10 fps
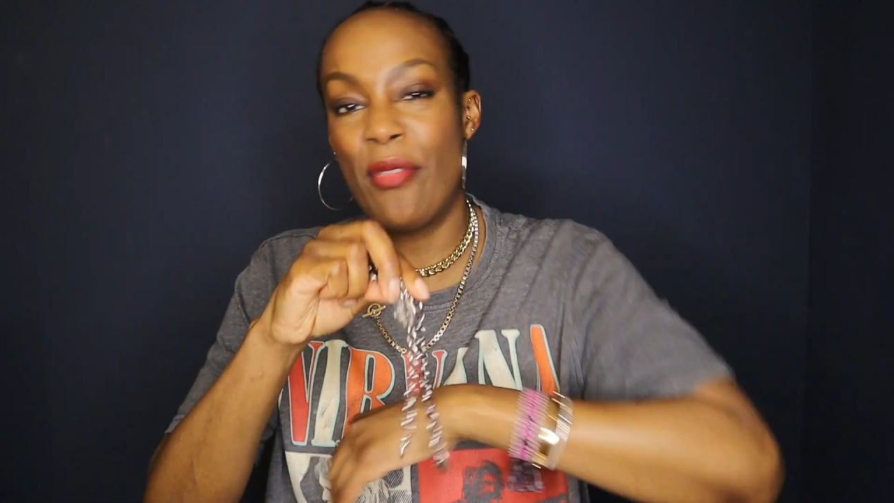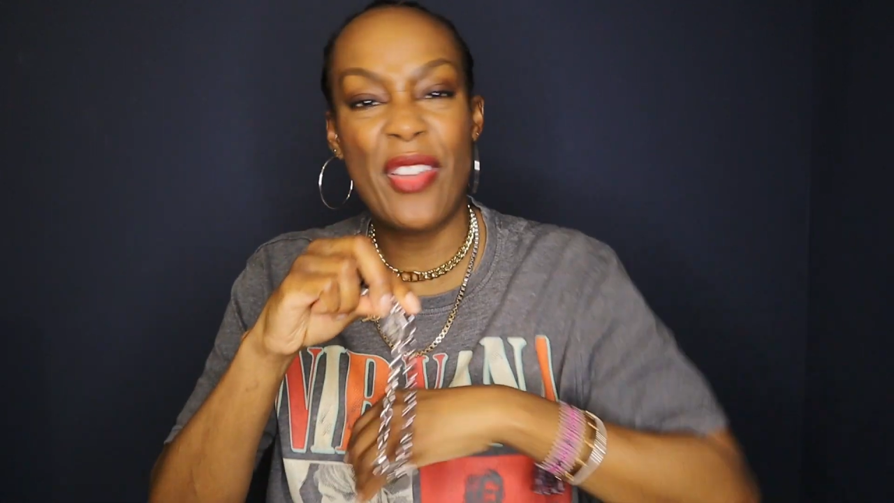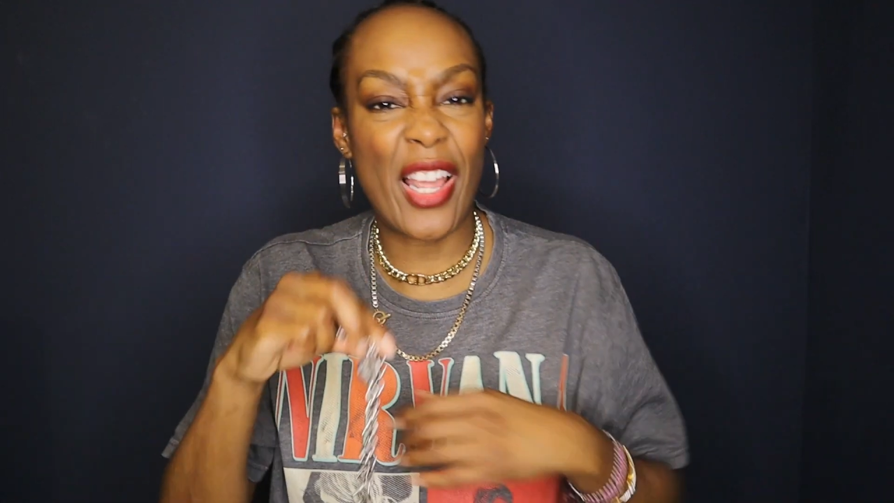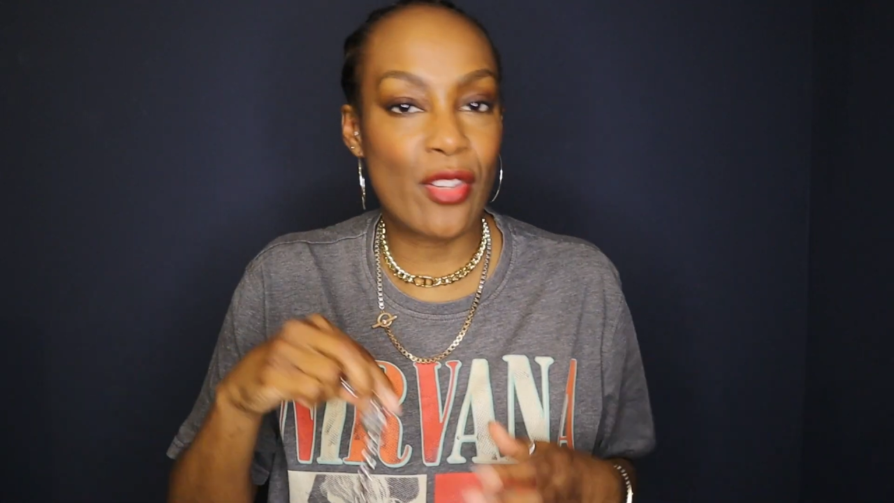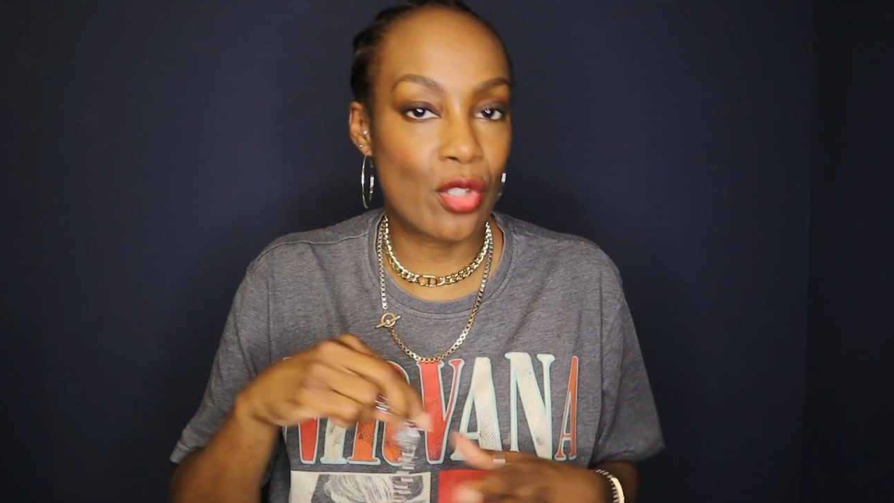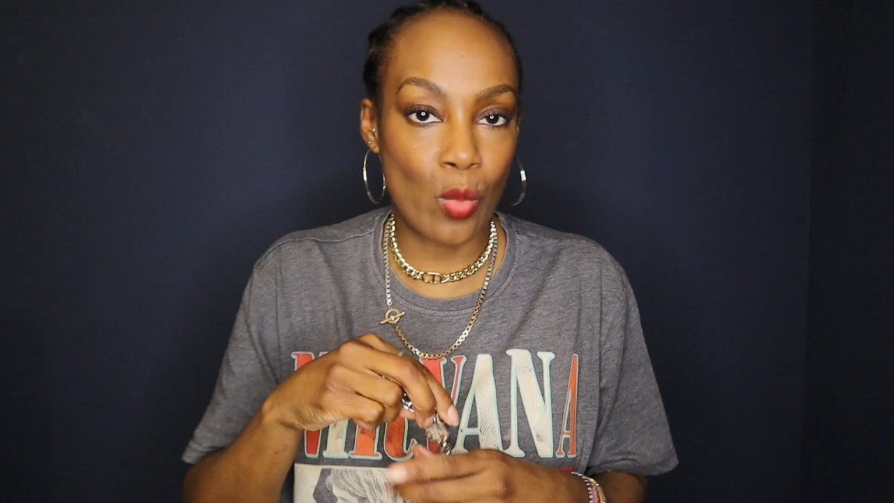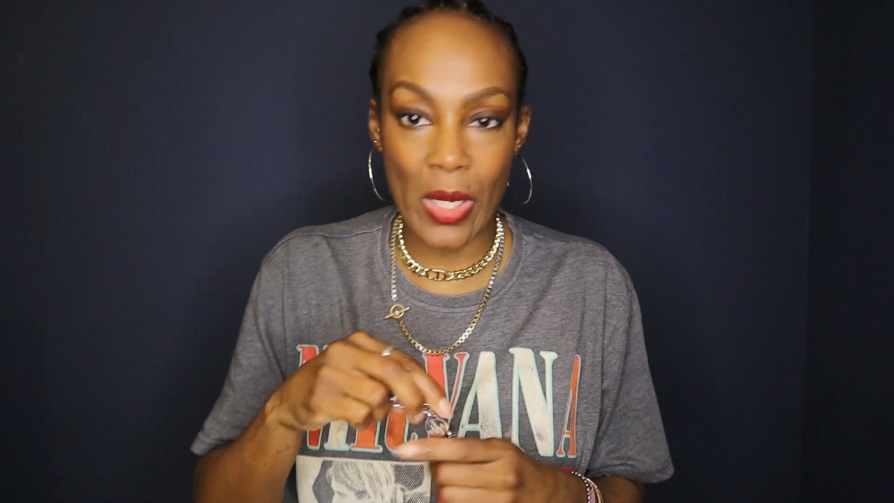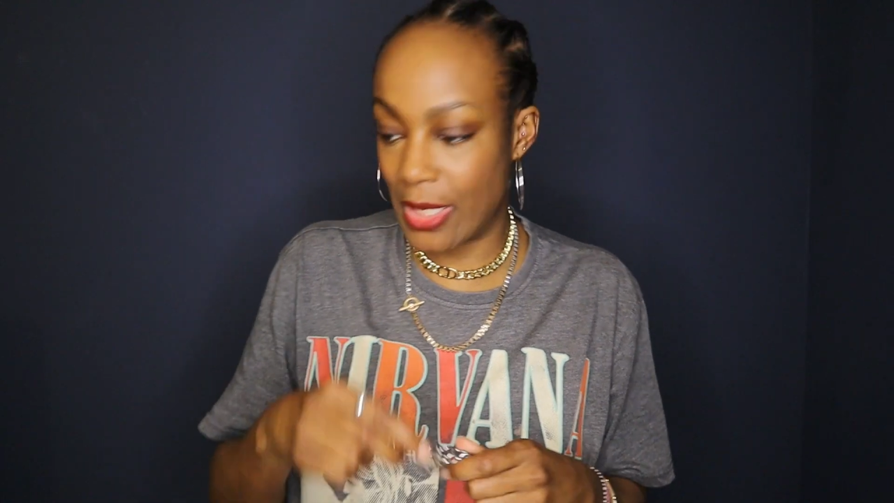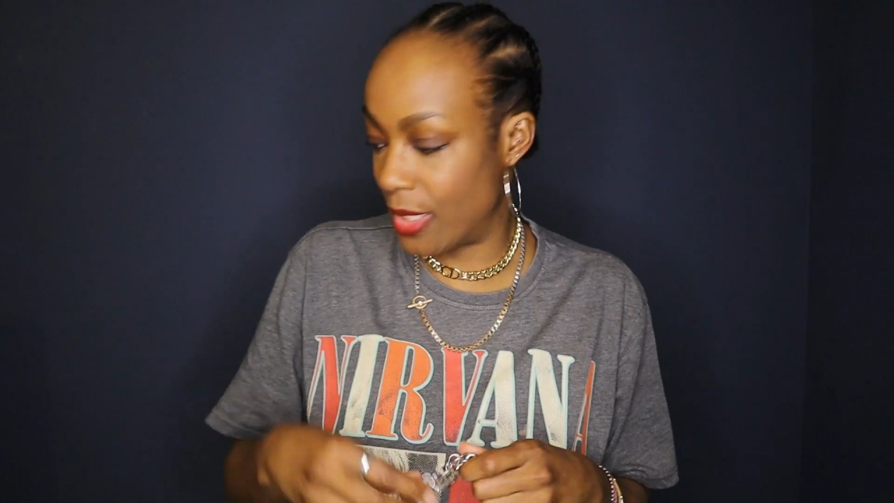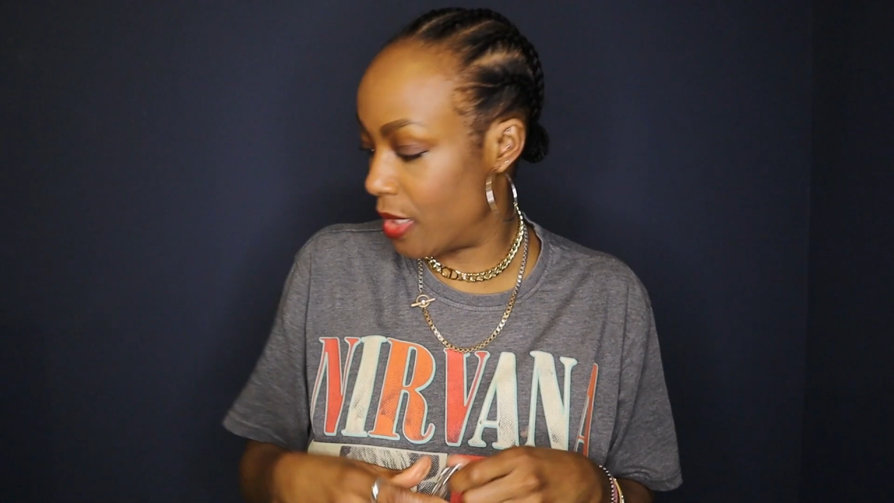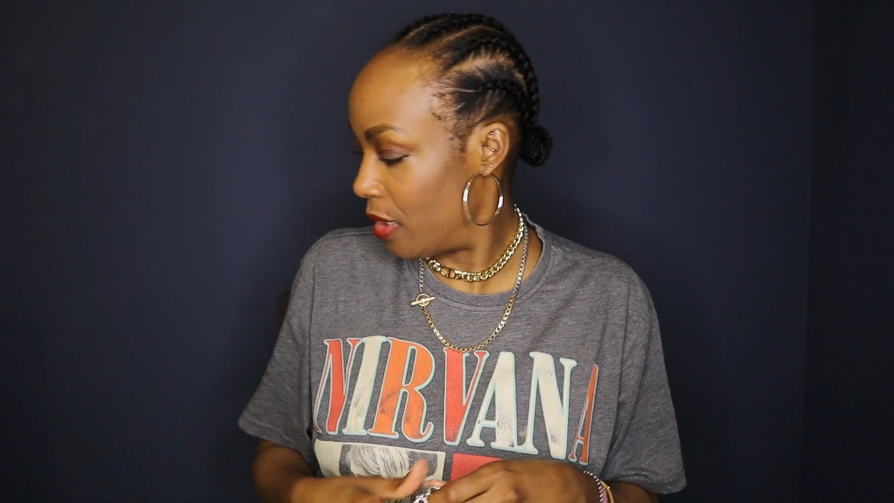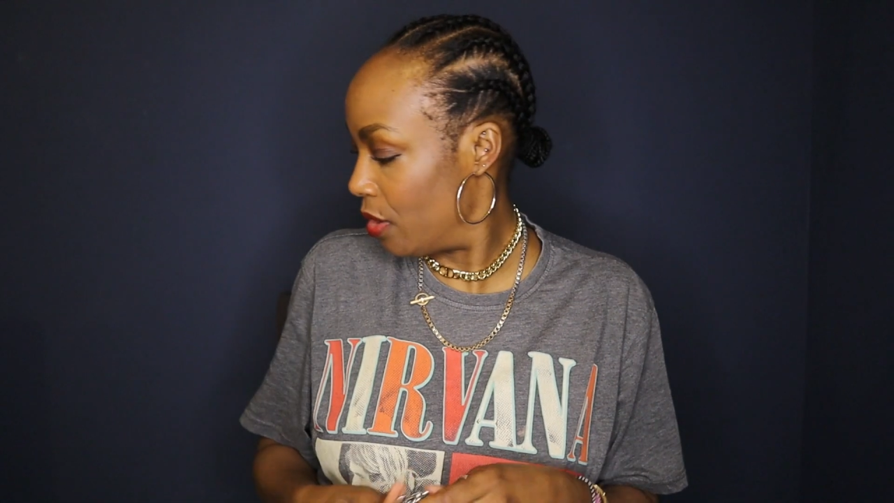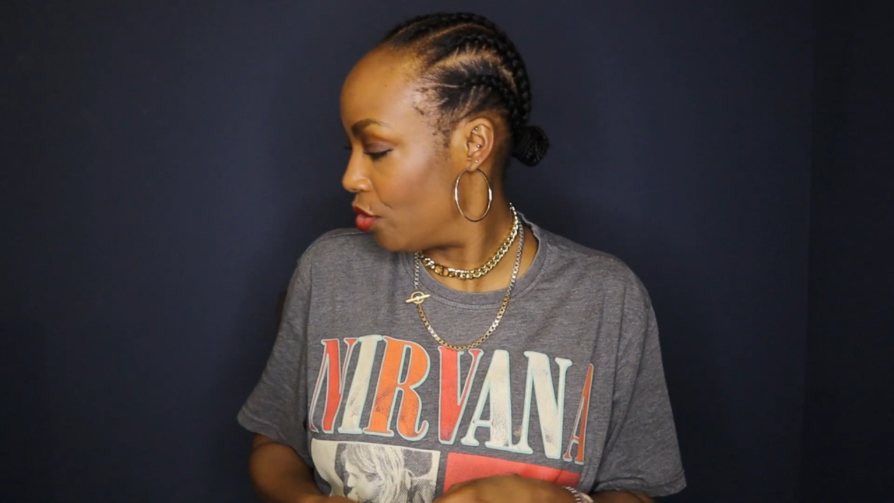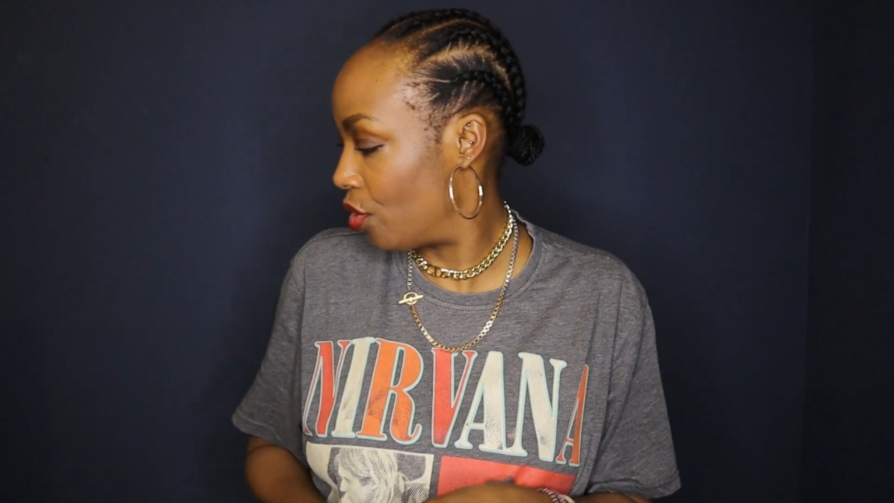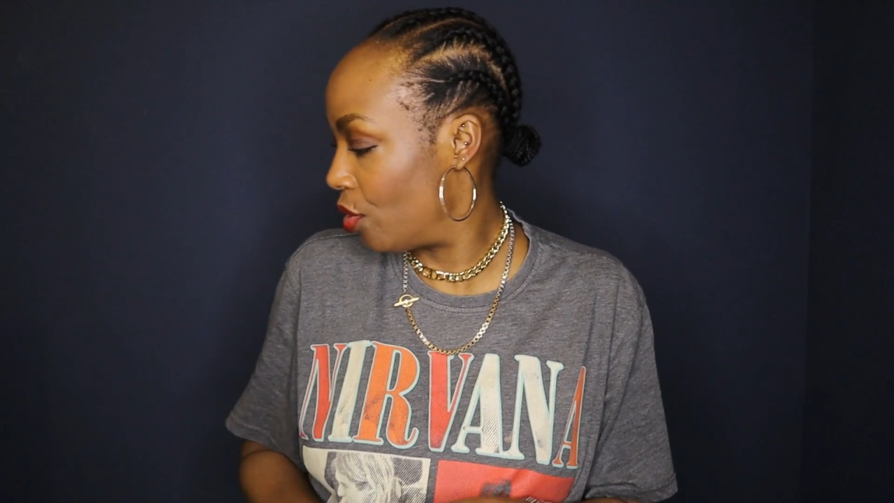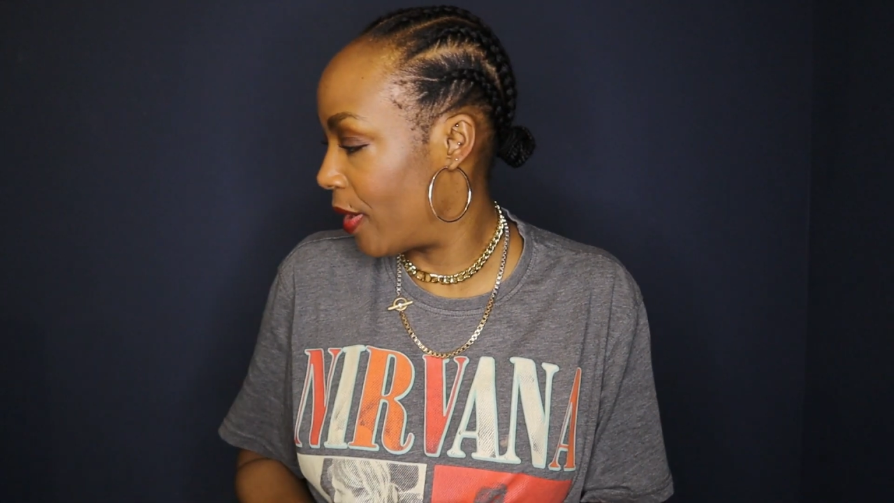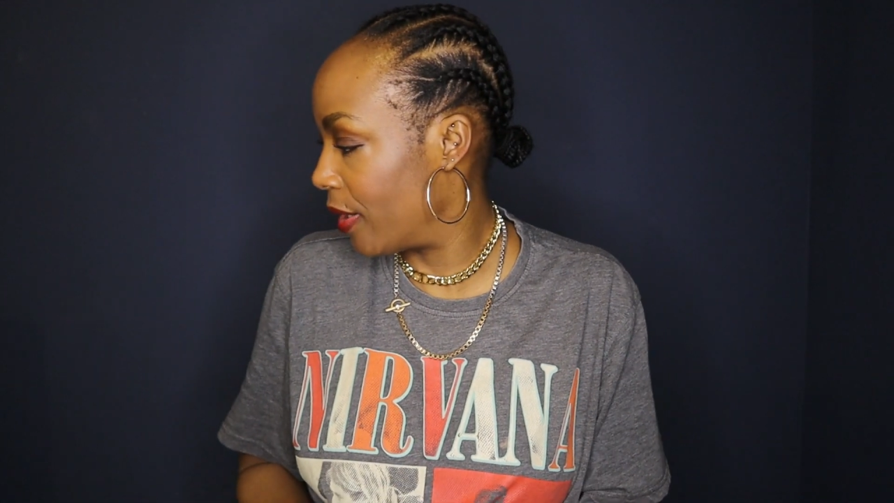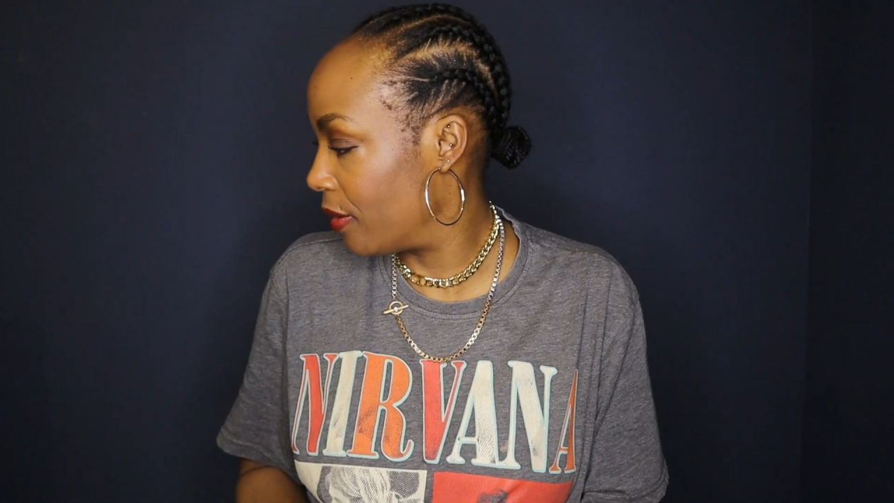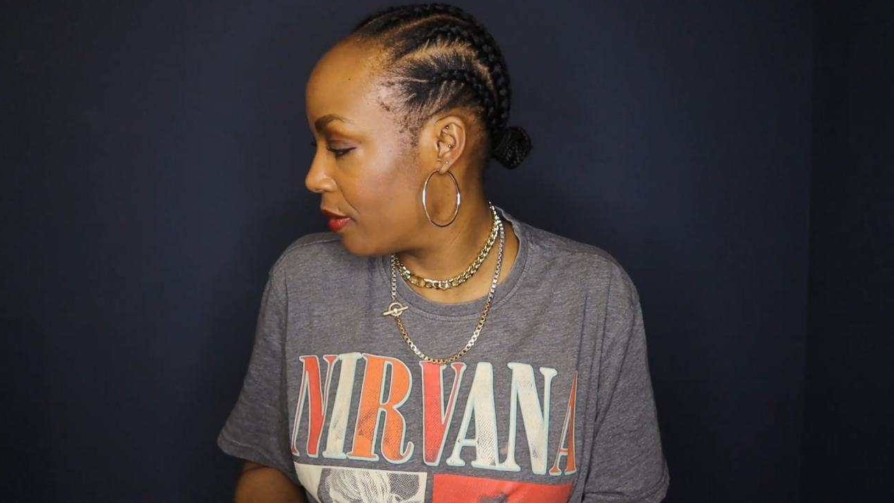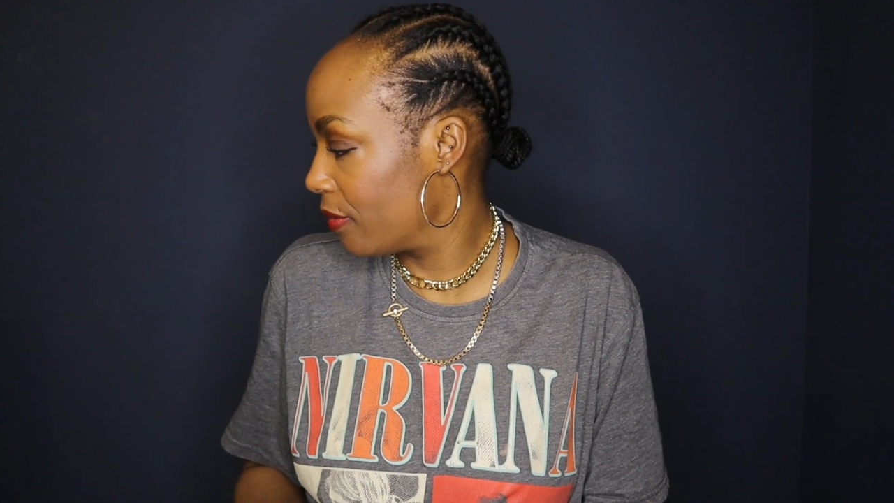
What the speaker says: I feel like they're just wasted in the drawer when,